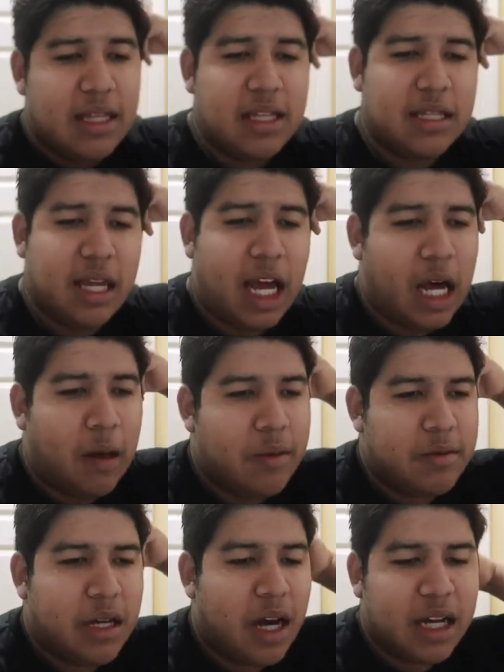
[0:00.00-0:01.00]
This
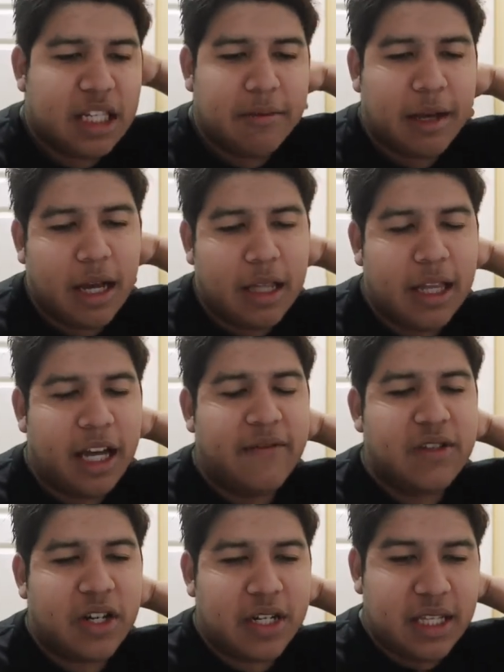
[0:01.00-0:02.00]
album talks about a lot
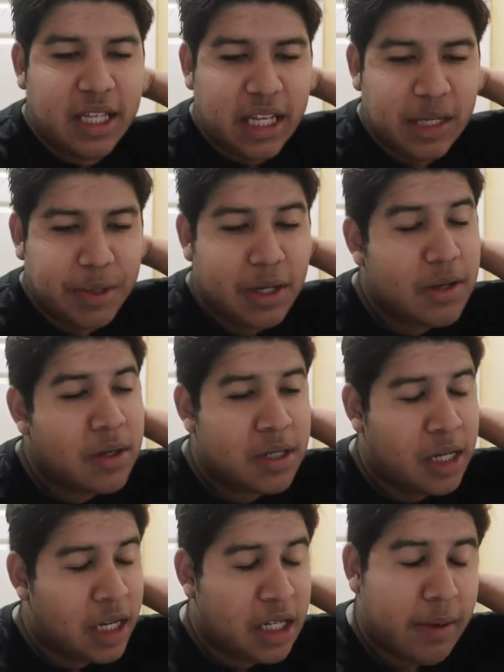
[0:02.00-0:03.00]
of dark things, but it also
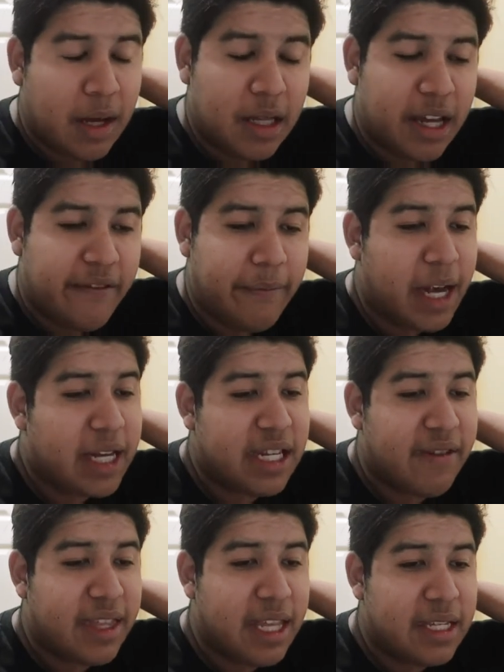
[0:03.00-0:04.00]
talks about a lot of
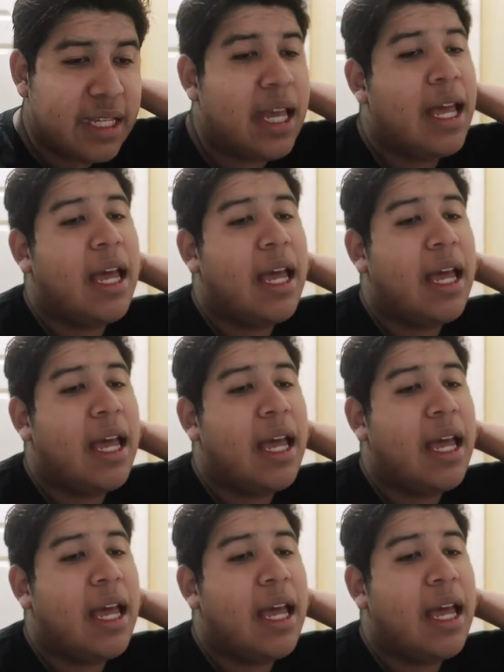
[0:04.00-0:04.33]
positive things,